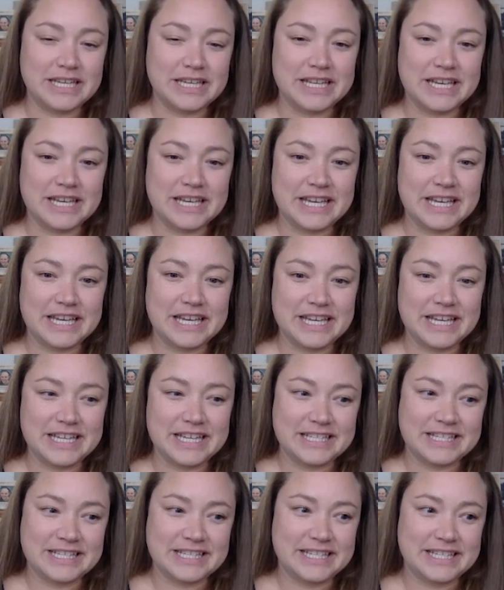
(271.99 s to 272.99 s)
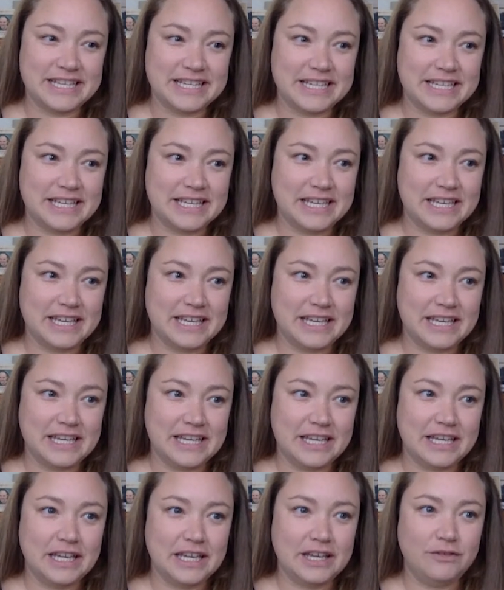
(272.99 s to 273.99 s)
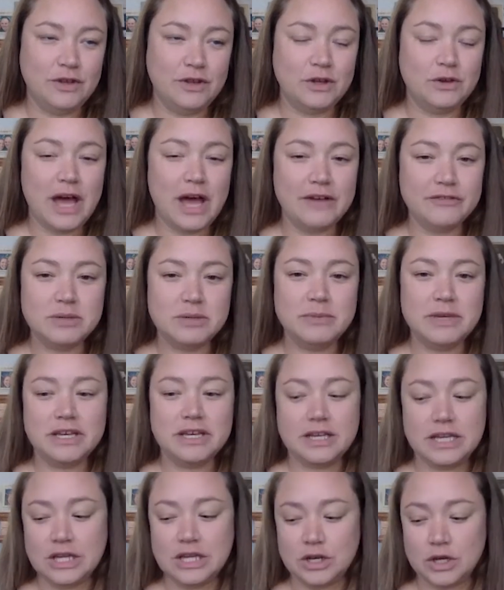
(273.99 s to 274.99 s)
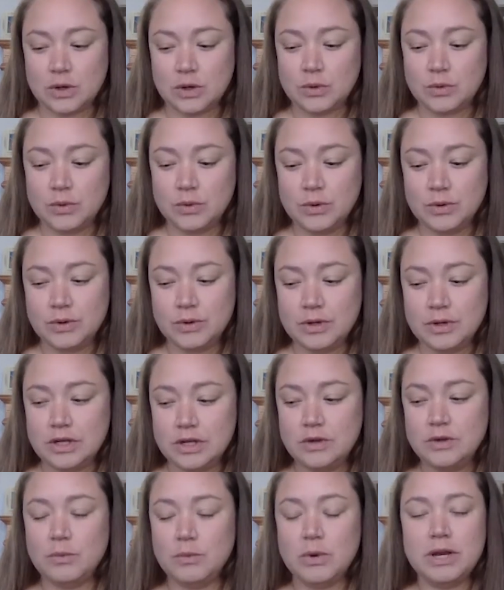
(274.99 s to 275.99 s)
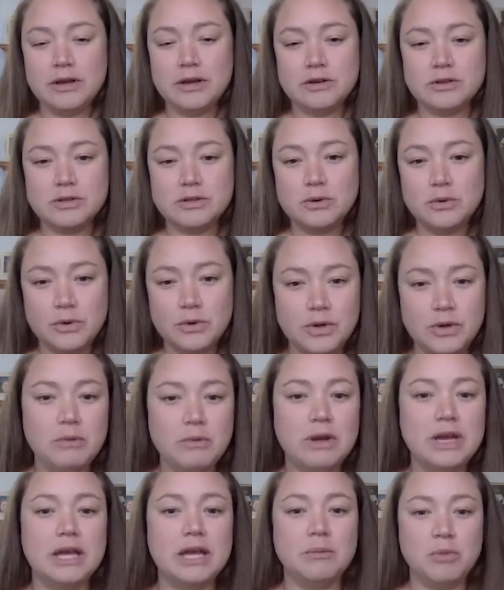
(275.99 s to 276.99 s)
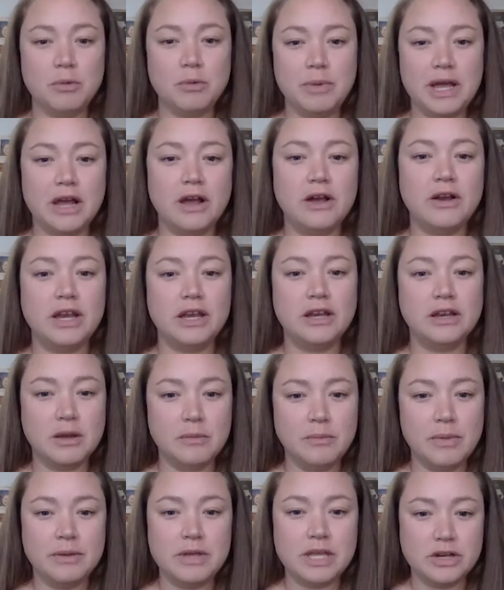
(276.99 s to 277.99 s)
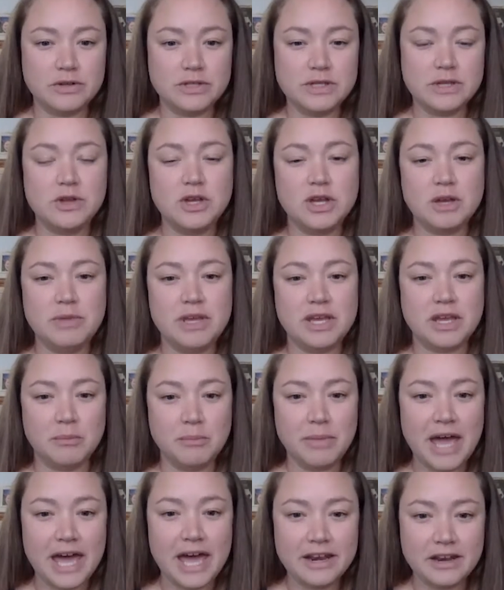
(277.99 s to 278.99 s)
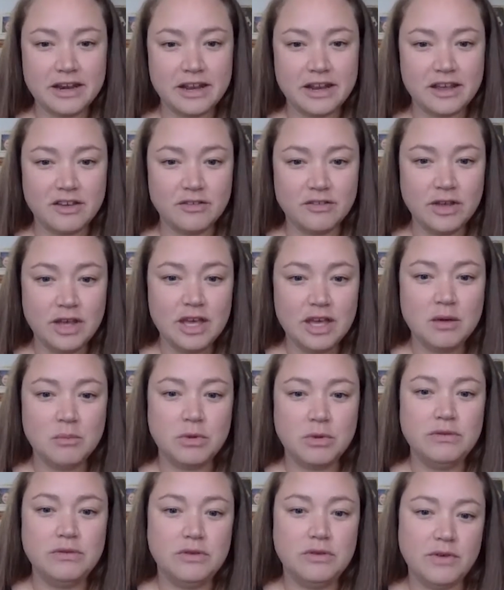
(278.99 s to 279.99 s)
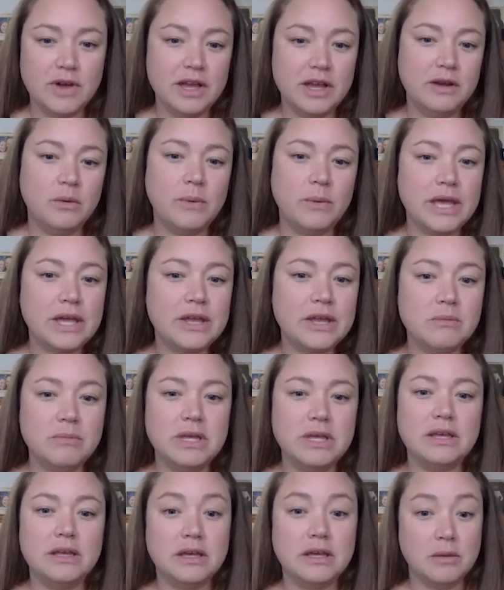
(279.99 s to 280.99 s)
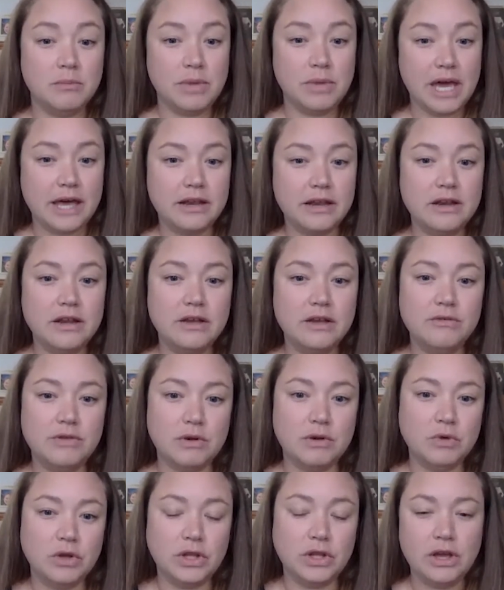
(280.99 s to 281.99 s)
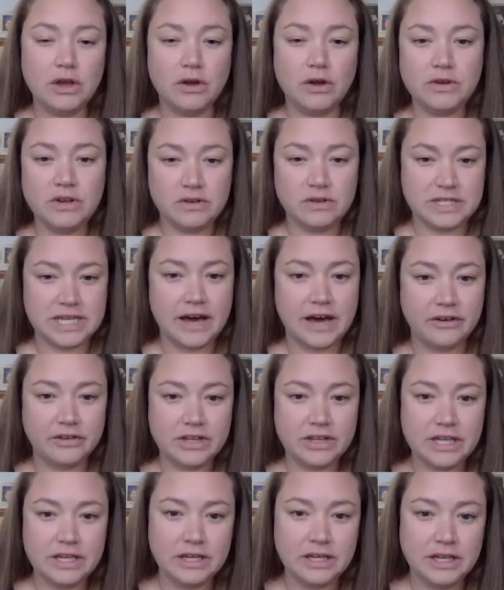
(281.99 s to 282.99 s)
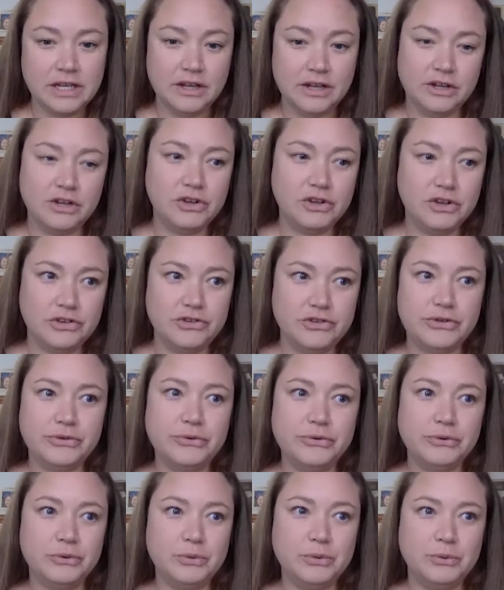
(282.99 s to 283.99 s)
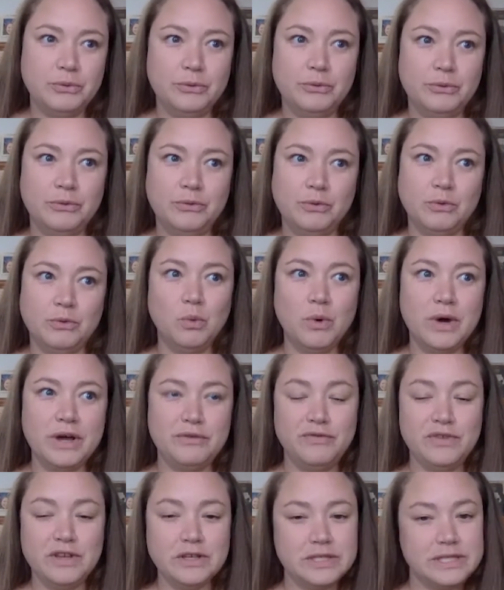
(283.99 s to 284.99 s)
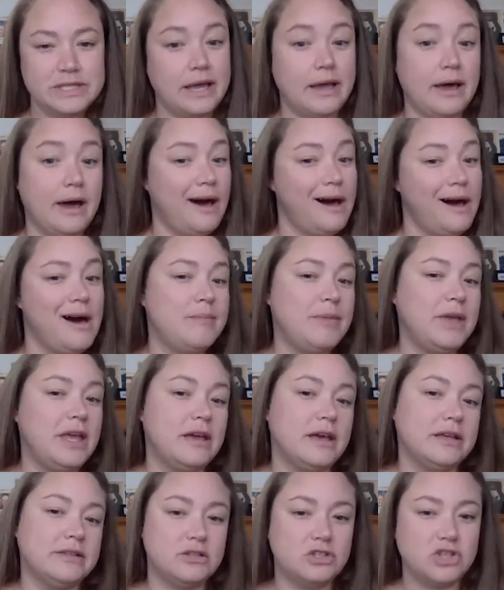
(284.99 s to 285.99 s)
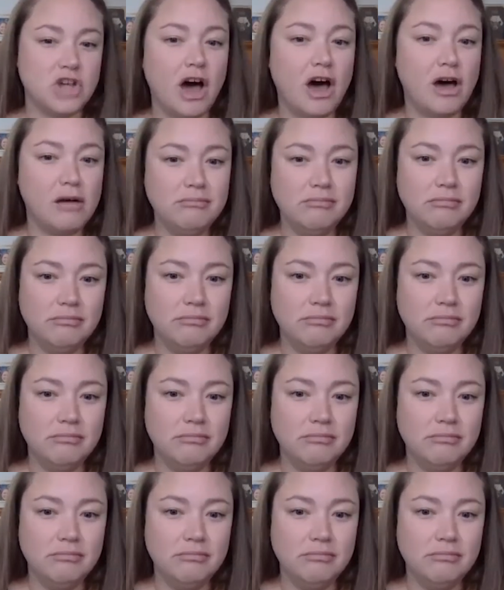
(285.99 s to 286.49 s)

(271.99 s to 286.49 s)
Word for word: it, it, it's, if you have to be, you know, you want to go to school, you want to get prepared and, you know, so you can be competitive. But if you find a way to be competitive and really hone your talent, you can do what feels like a hobby as a job.